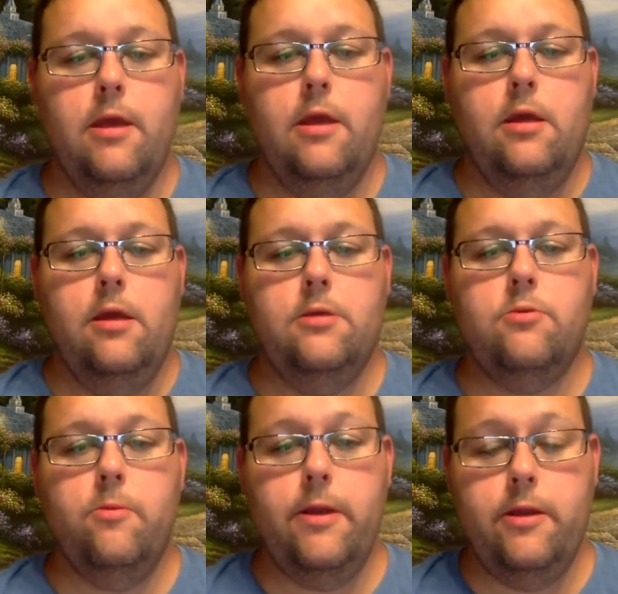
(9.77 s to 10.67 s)
is we're going
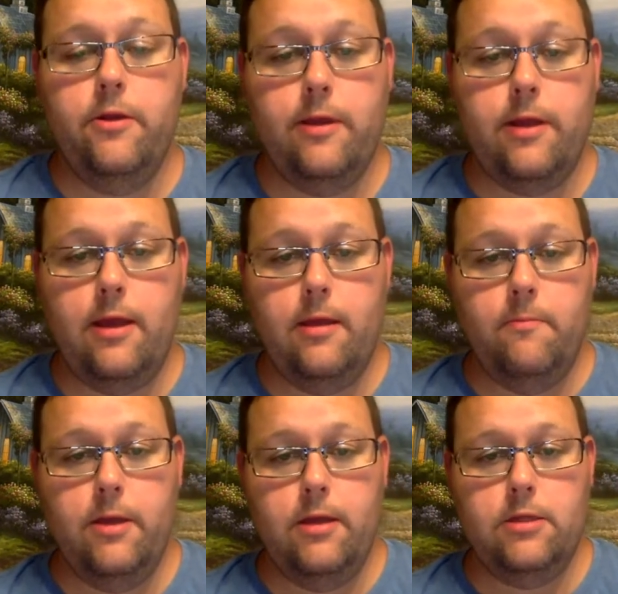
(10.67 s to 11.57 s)
to be doing a
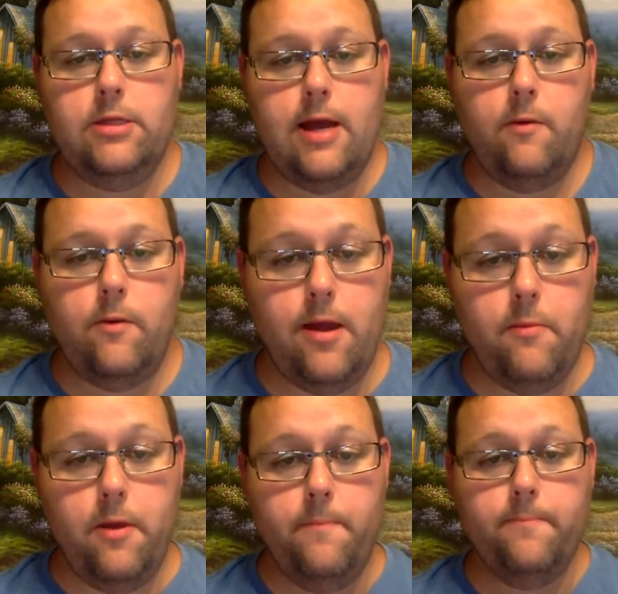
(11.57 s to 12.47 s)
beach
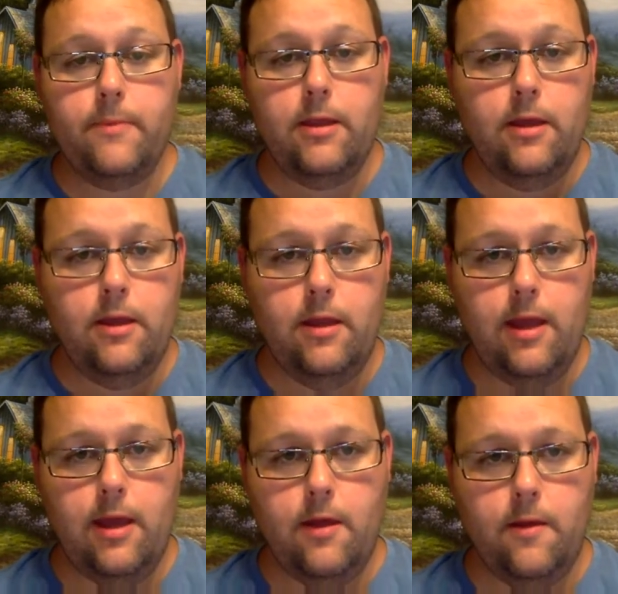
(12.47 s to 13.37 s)
diorama.
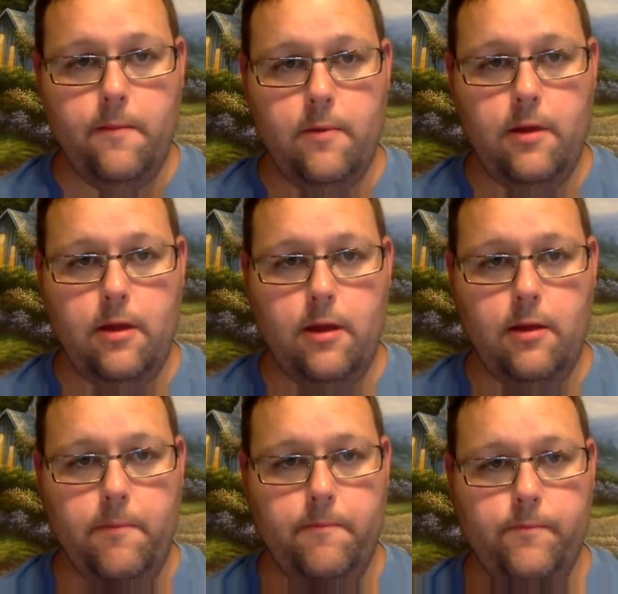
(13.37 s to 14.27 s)
Now, a
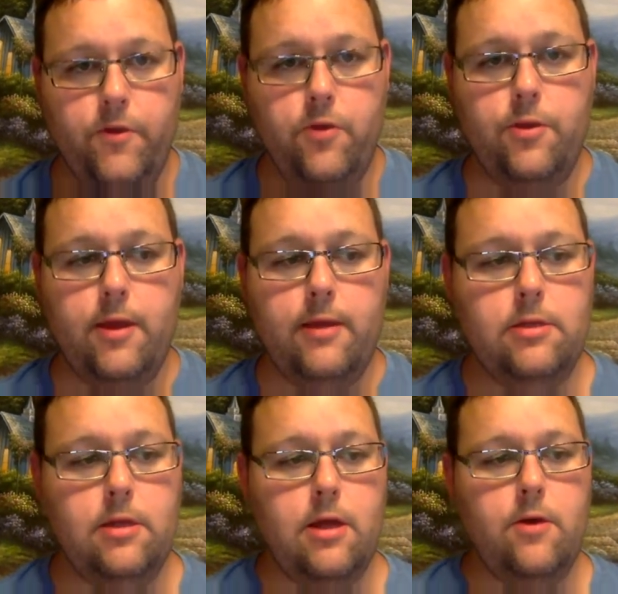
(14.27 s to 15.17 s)
few things to
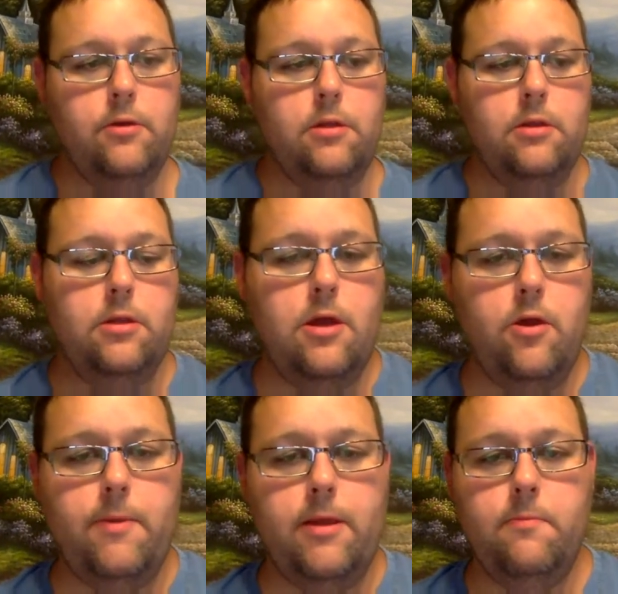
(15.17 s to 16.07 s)
note
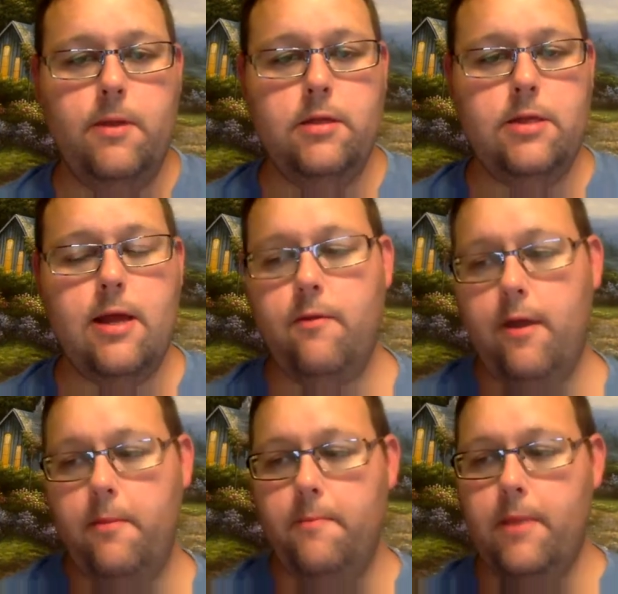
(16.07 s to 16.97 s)
about the beach
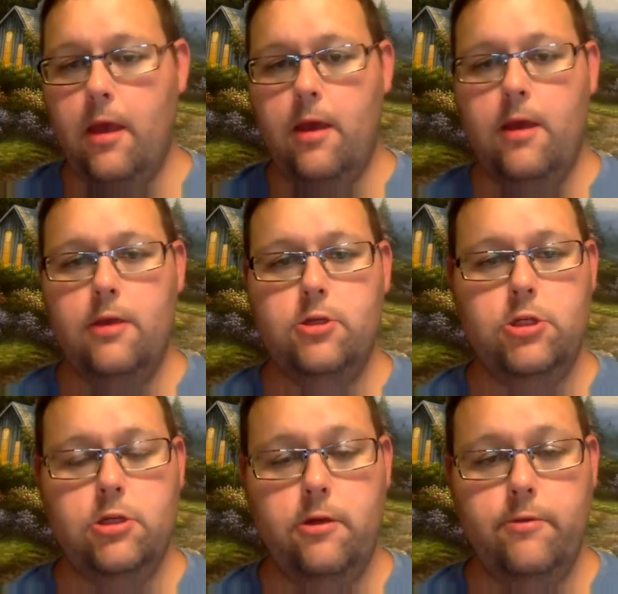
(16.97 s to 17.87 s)
diorama is you should have
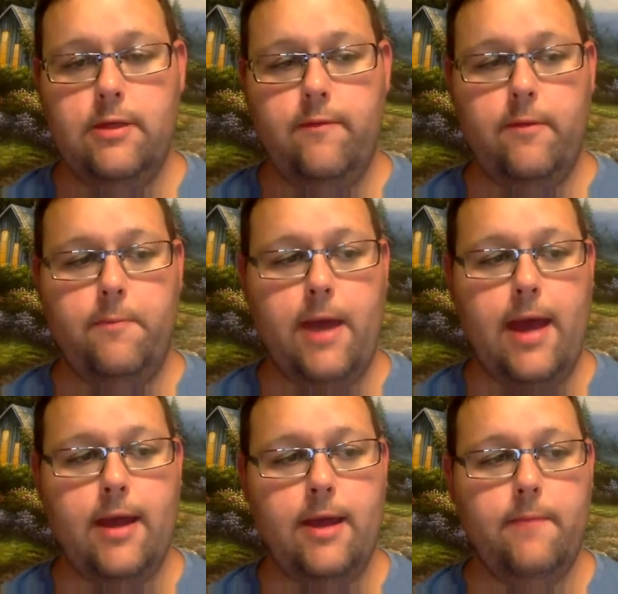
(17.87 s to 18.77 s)
received a
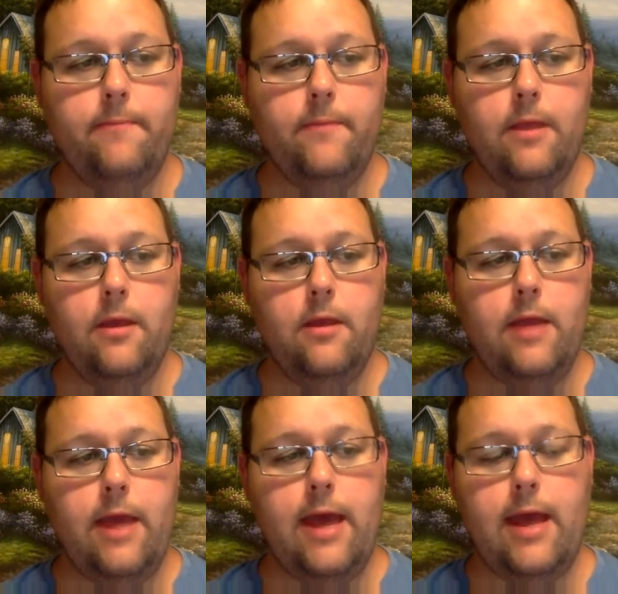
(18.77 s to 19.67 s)
packet that
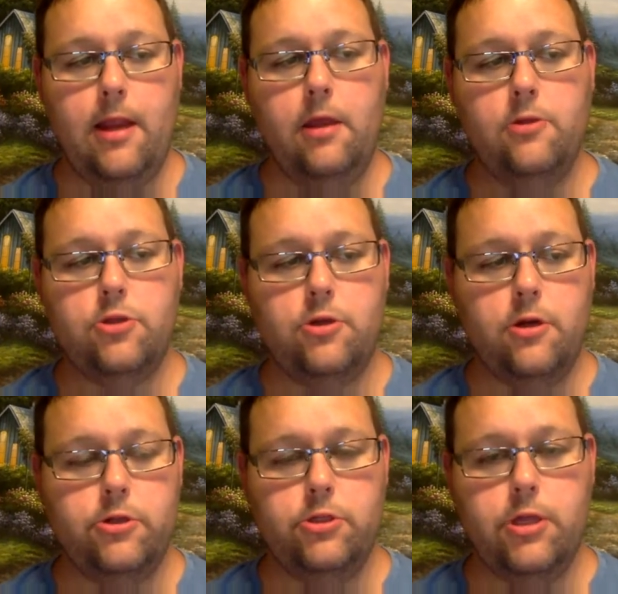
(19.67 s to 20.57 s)
had
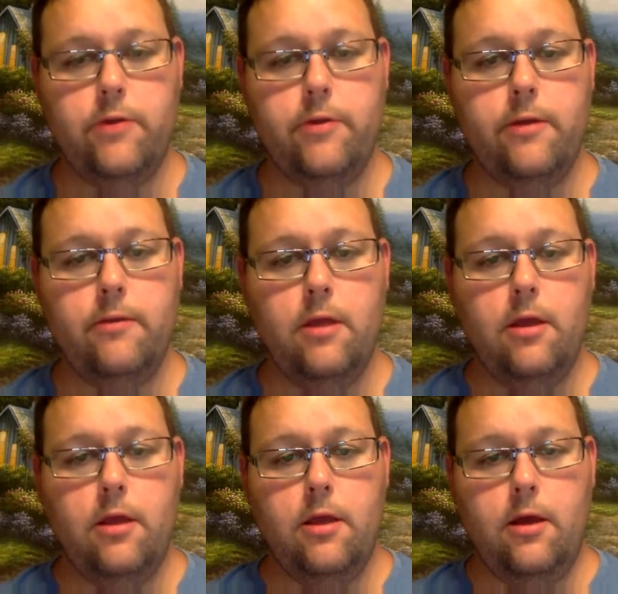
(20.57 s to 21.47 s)
instructions on it
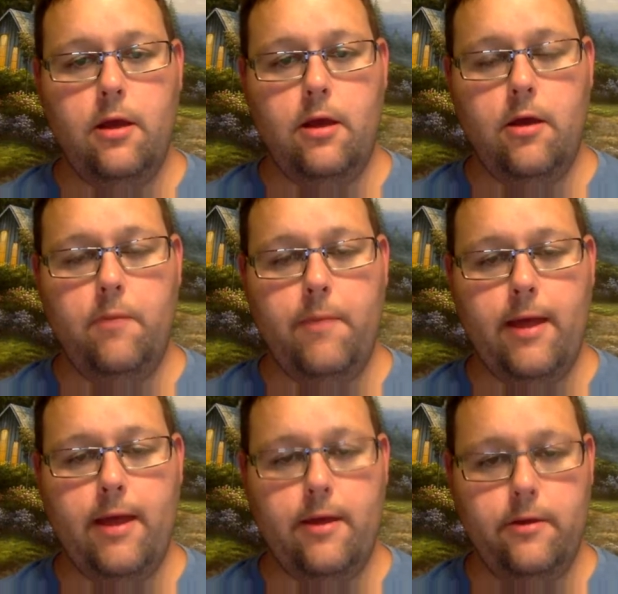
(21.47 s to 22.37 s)
about
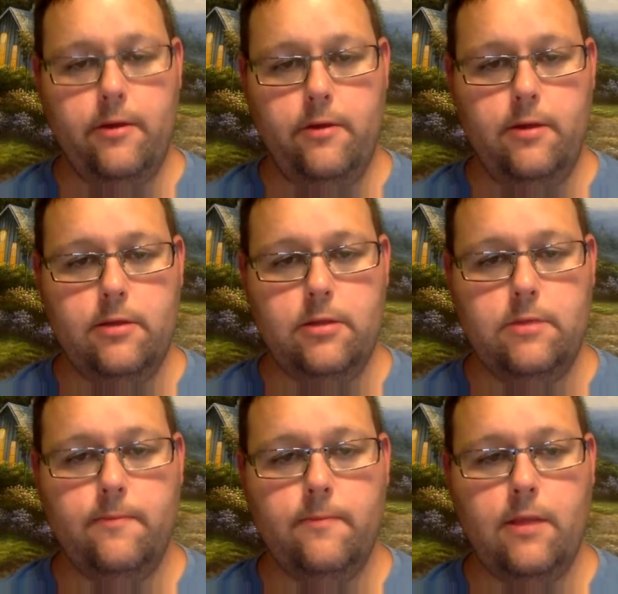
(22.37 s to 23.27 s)
how to do this.
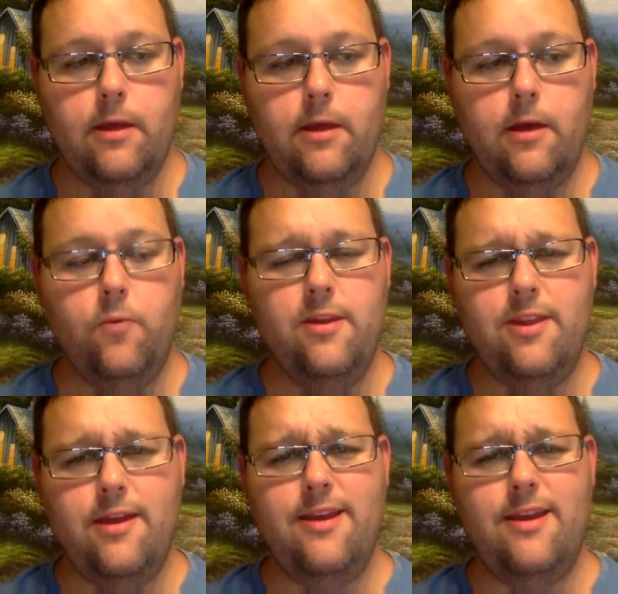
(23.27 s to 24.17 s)
One
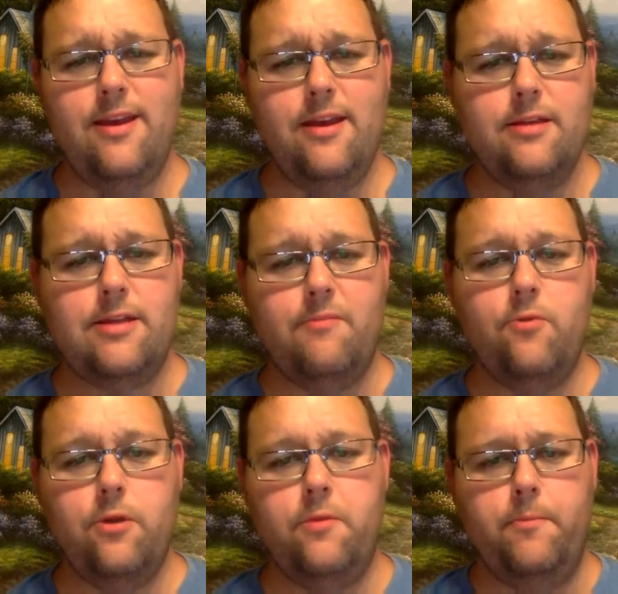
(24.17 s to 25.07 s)
thing is I'm going
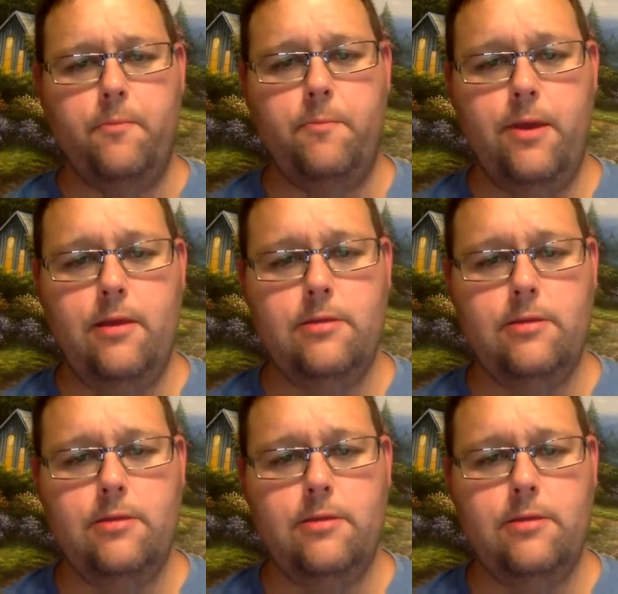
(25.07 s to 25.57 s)
to be